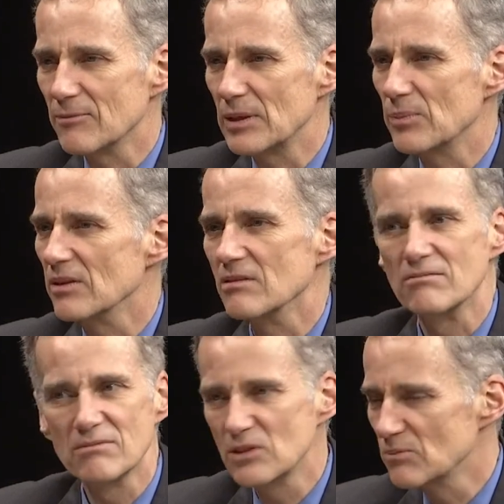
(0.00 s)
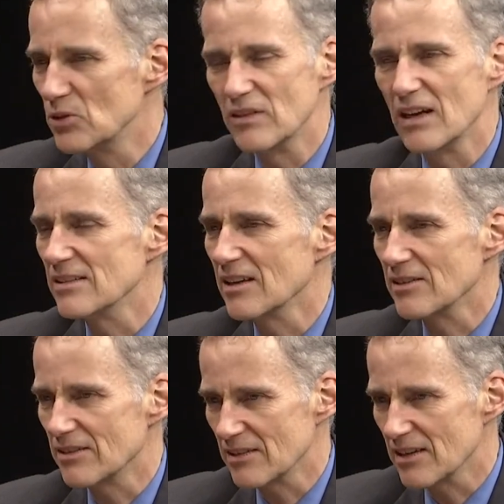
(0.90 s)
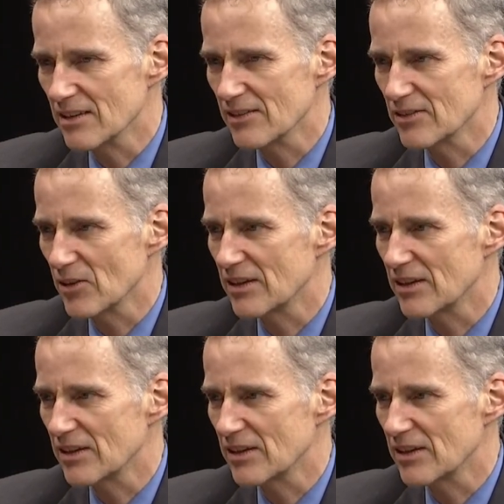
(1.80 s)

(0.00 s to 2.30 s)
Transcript: people move on to other things. So mm-hmm.